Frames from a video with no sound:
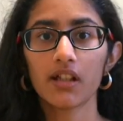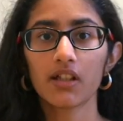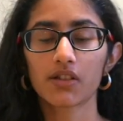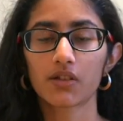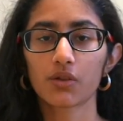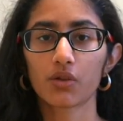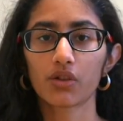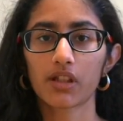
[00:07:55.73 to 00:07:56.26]

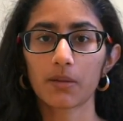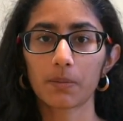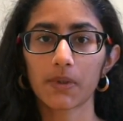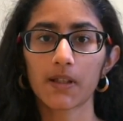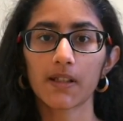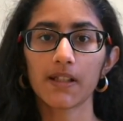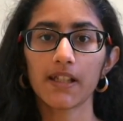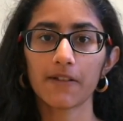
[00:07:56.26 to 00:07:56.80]
So
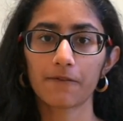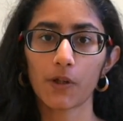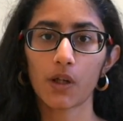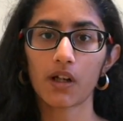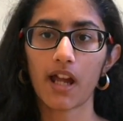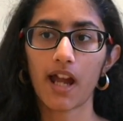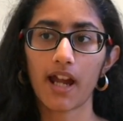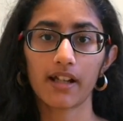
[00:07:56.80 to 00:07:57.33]
typically if you're
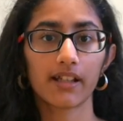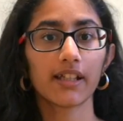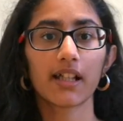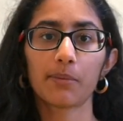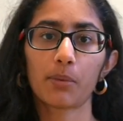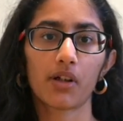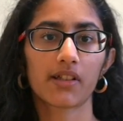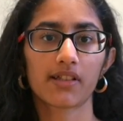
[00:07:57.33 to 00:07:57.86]
handling
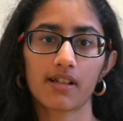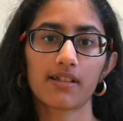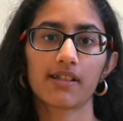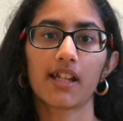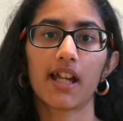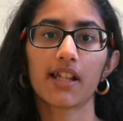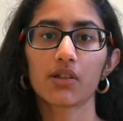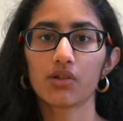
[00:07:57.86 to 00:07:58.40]
a poisonous
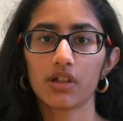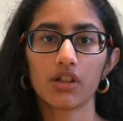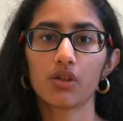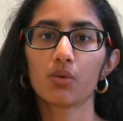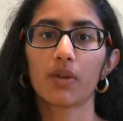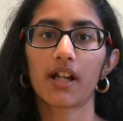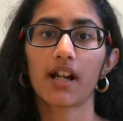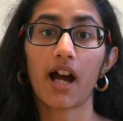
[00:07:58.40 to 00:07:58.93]
gas, you need
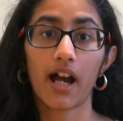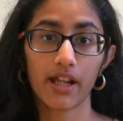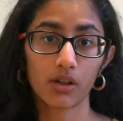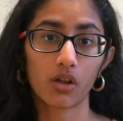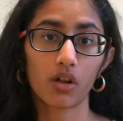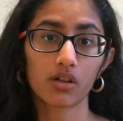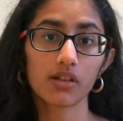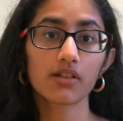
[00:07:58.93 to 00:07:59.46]
to wear eye
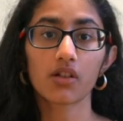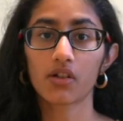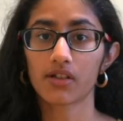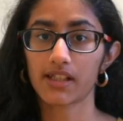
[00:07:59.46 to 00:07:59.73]
goggles or